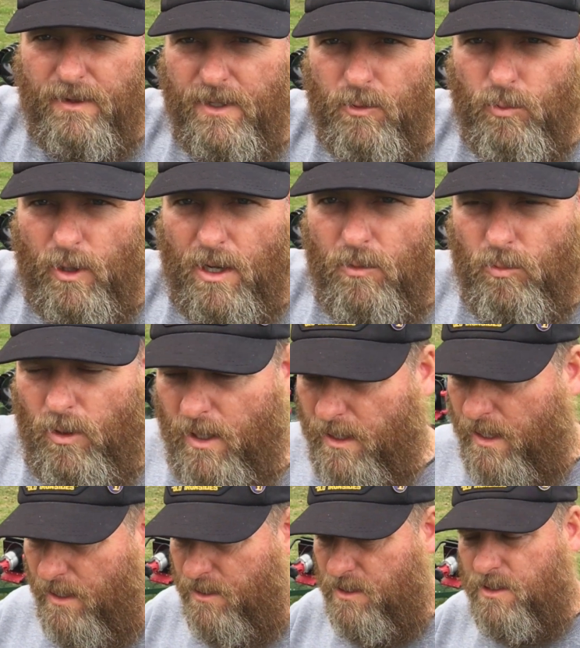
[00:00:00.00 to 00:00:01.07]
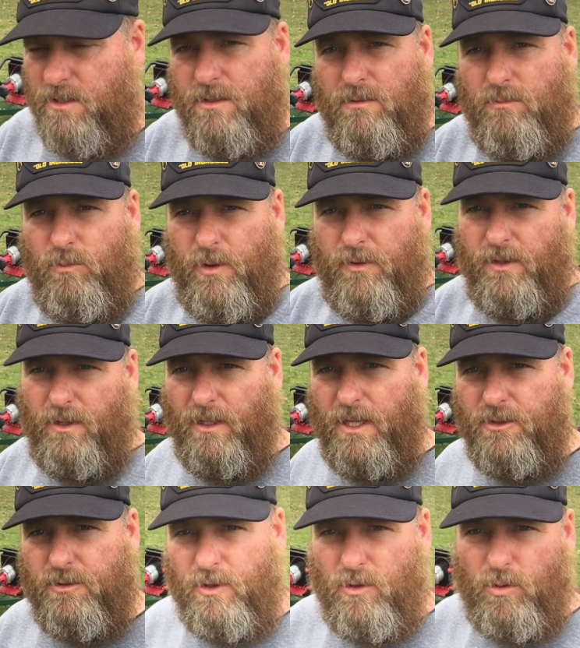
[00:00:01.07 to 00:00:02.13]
anywhere I want and just with the electric